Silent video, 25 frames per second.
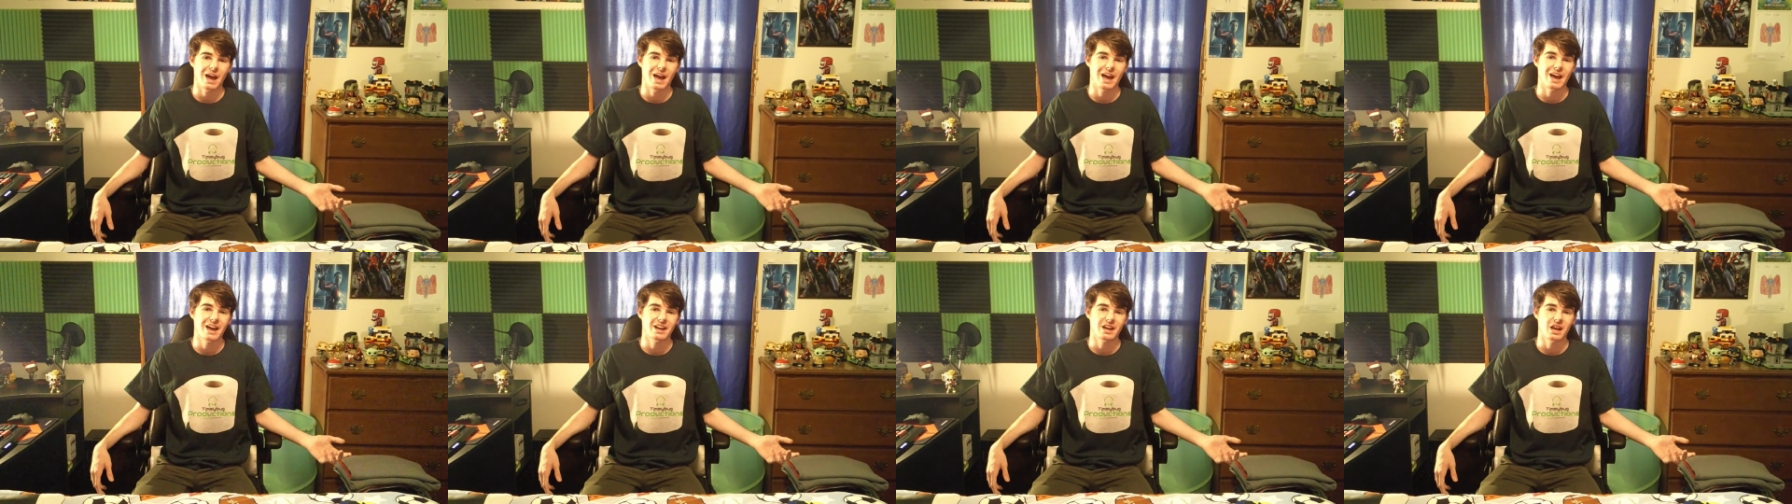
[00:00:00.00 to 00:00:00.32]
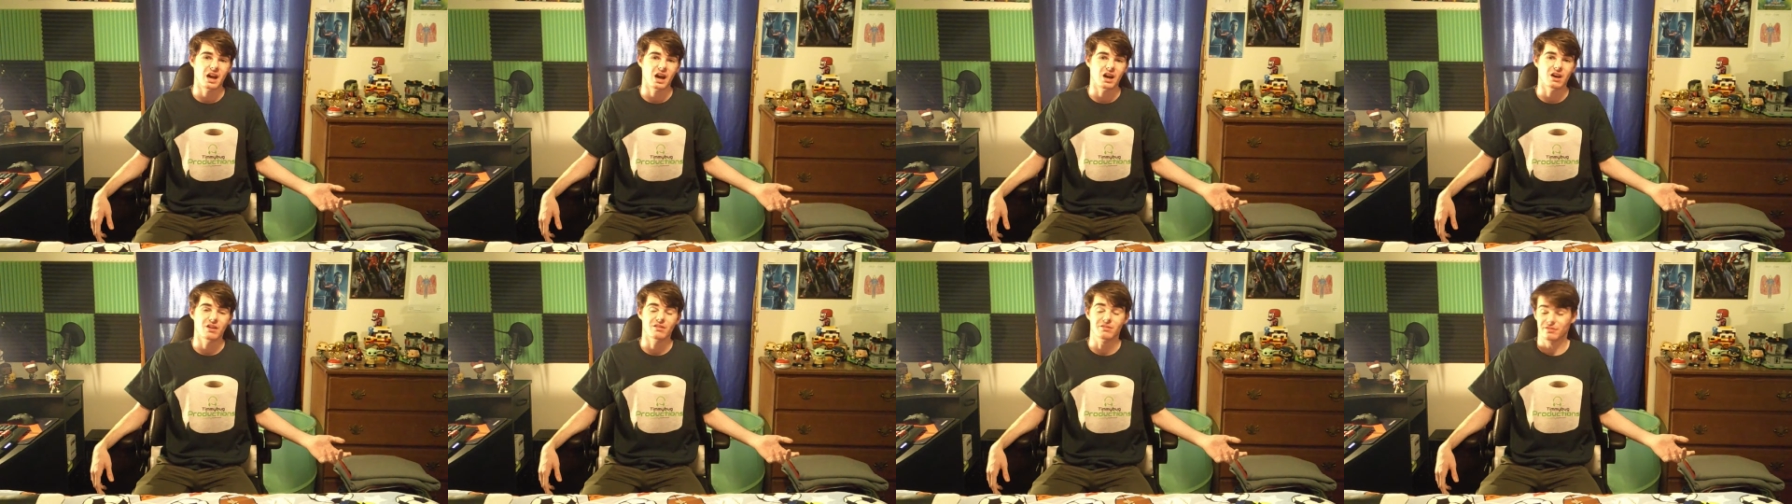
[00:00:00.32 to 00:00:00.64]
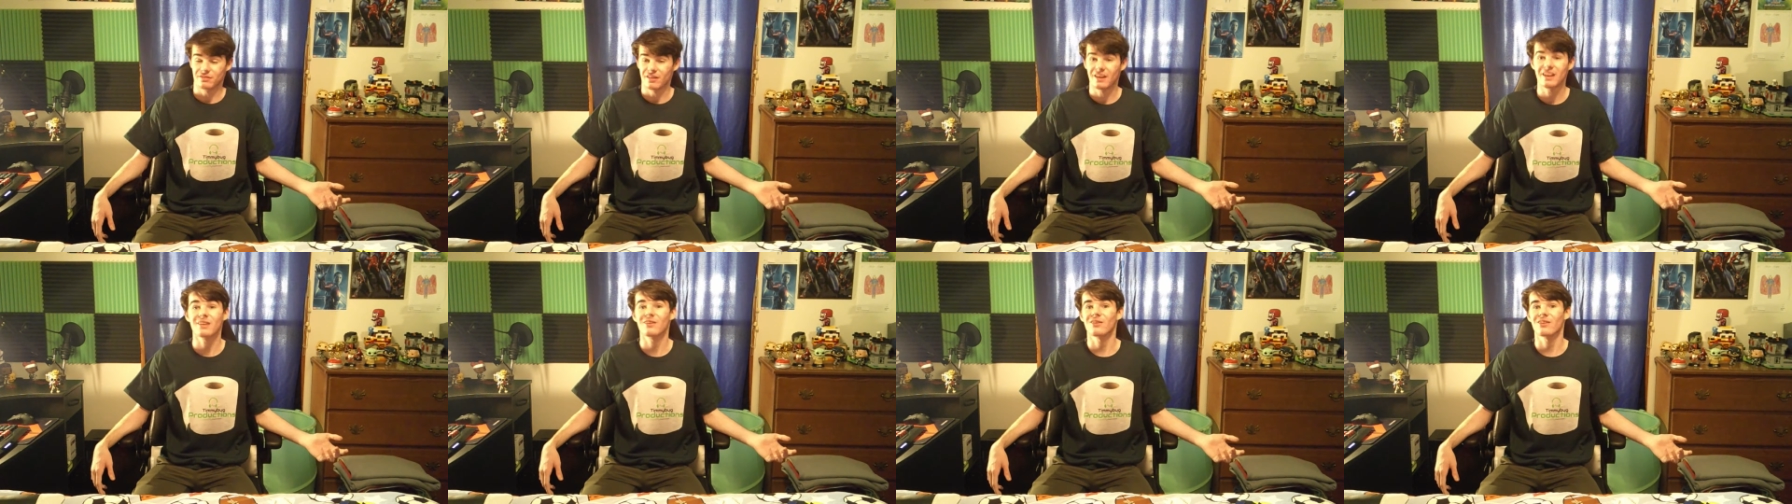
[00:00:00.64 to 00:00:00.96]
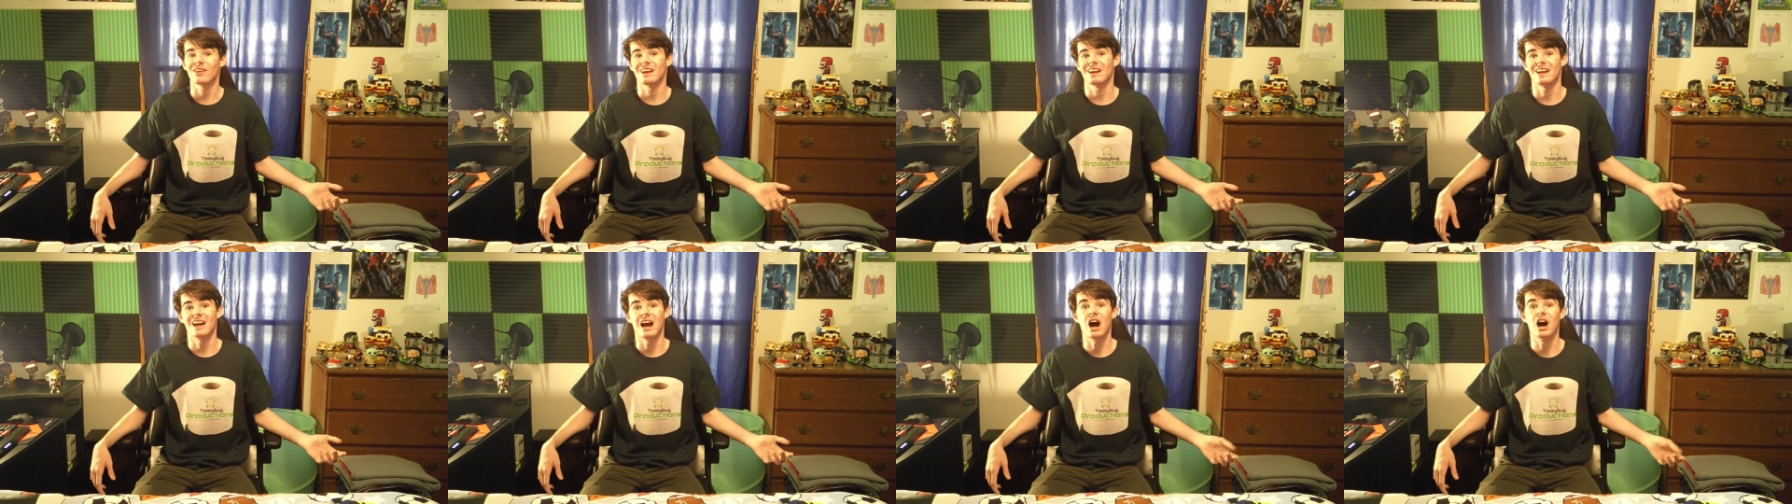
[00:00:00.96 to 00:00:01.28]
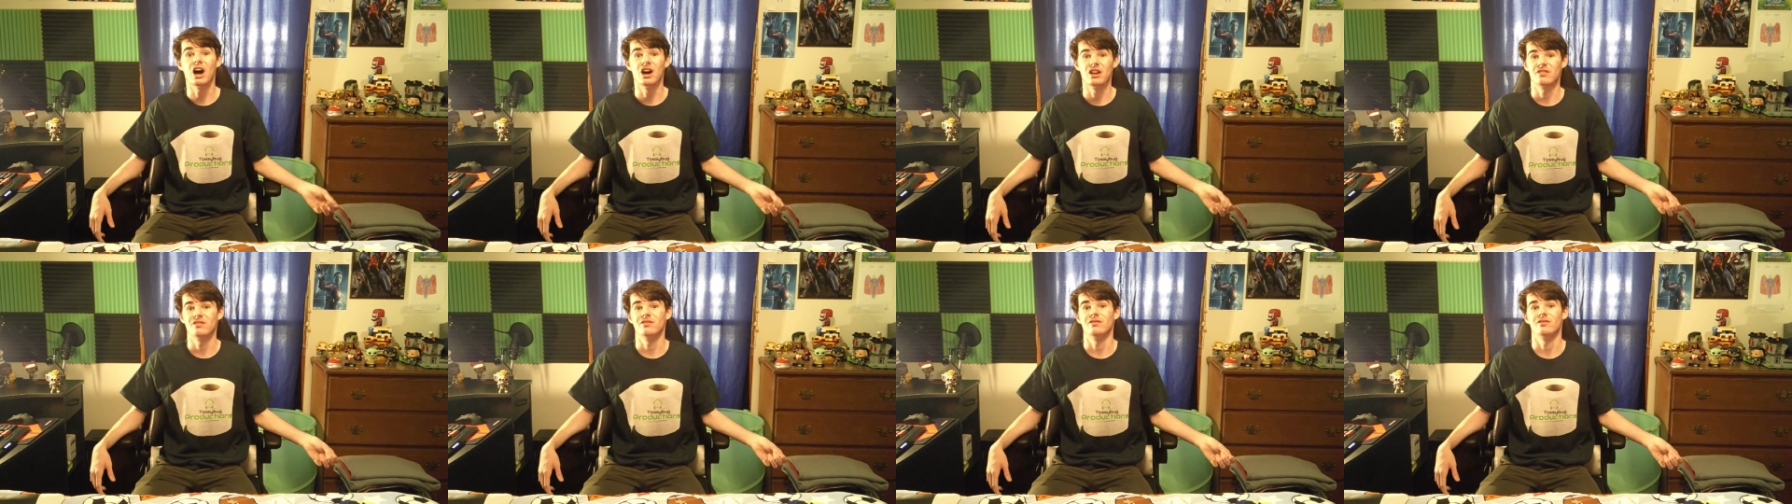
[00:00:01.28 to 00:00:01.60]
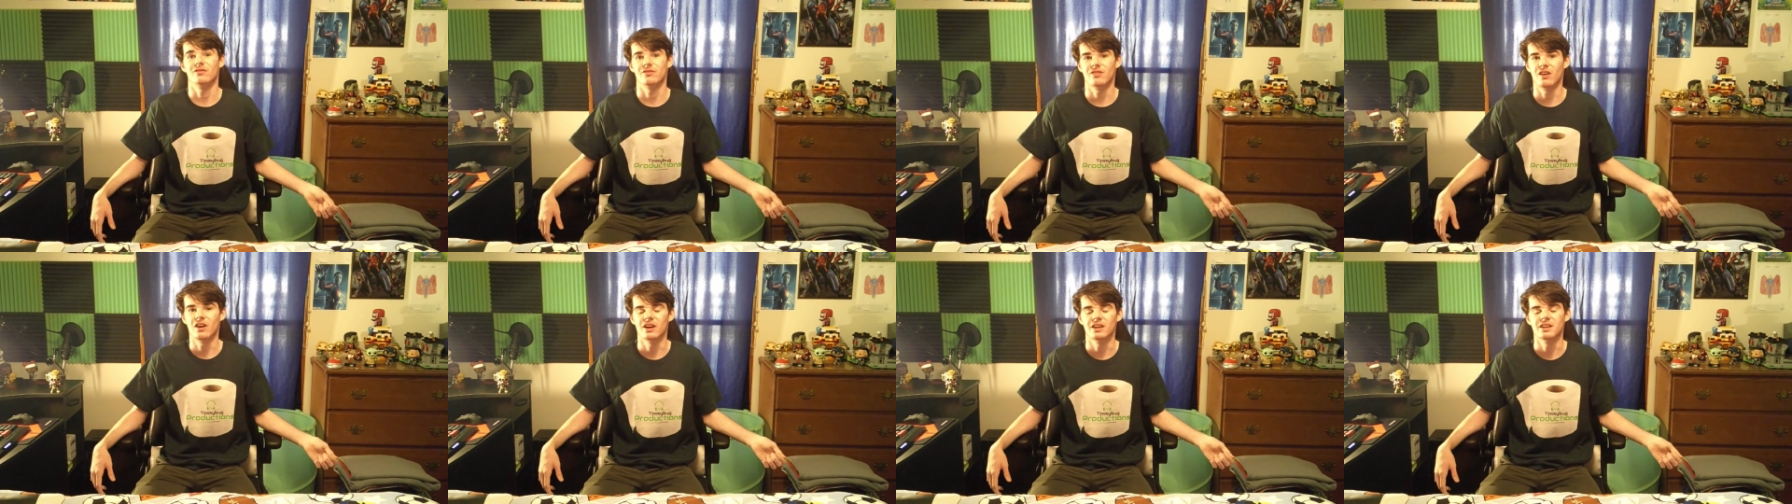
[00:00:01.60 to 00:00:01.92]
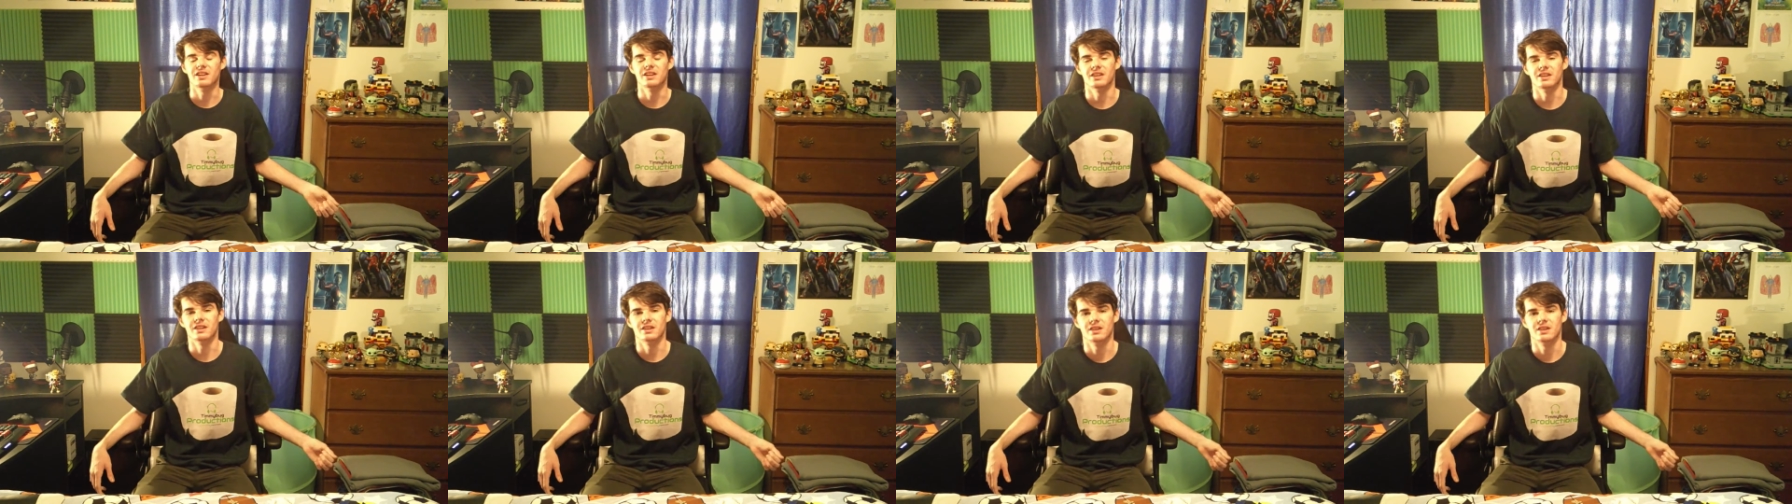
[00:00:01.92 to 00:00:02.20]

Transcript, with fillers: and very unfun.